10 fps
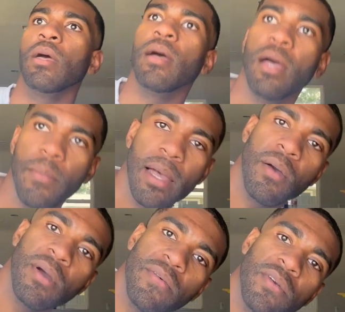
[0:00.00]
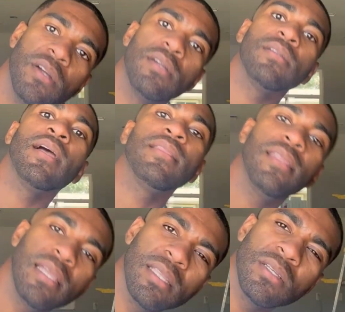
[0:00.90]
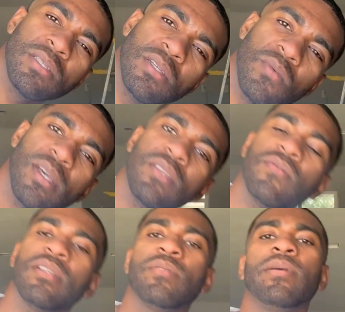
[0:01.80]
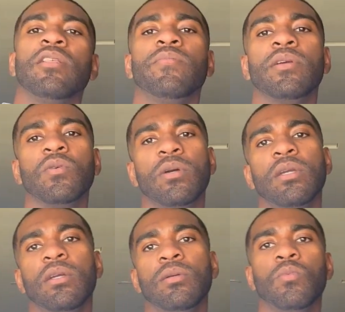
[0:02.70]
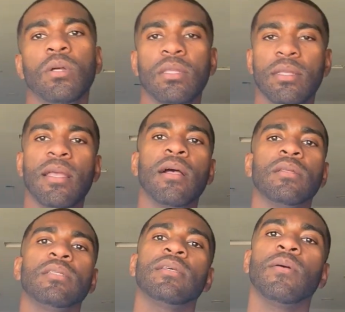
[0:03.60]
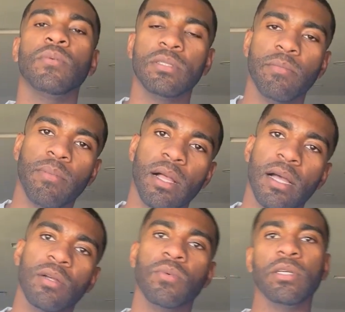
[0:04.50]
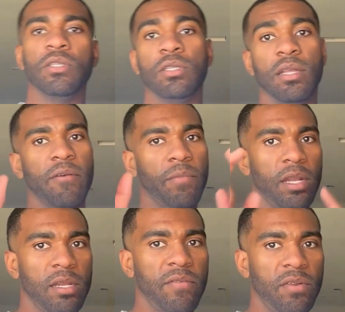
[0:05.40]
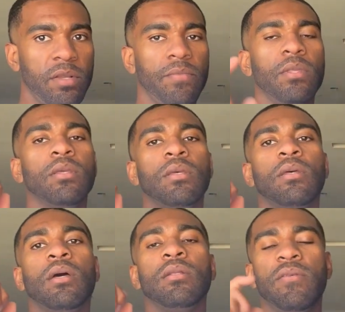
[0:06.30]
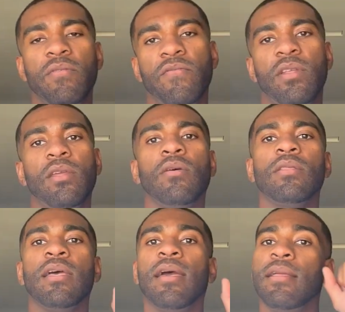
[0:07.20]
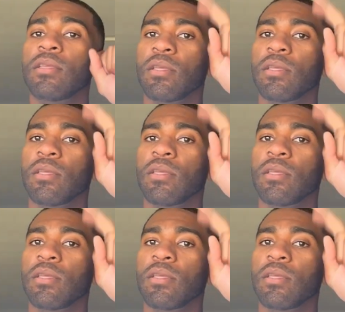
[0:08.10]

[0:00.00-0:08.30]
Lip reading: However, I think there's still ways for us to be a little bit quicker. One thing that held us up was the block, which I made a different video on that.